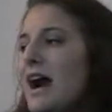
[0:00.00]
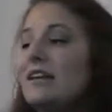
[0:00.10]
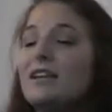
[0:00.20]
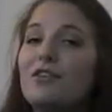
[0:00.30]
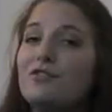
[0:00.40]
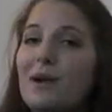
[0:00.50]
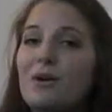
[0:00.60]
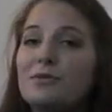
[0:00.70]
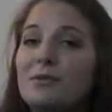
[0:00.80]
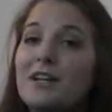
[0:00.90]
I loved
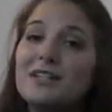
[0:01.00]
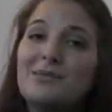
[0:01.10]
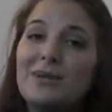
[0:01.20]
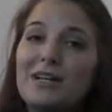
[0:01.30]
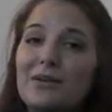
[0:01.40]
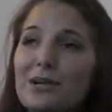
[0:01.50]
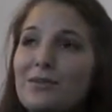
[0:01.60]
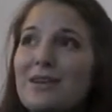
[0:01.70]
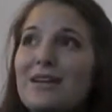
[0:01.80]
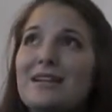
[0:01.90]
my old one. I didn't want to get
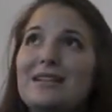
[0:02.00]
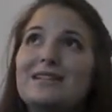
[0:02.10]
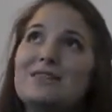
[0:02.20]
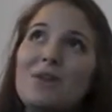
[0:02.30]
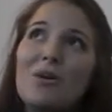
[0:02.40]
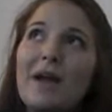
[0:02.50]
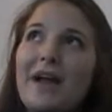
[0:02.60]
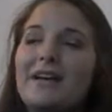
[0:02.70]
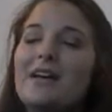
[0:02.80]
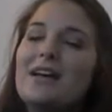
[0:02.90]
rid of it. It didn't smell
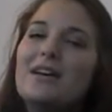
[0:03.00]
bad.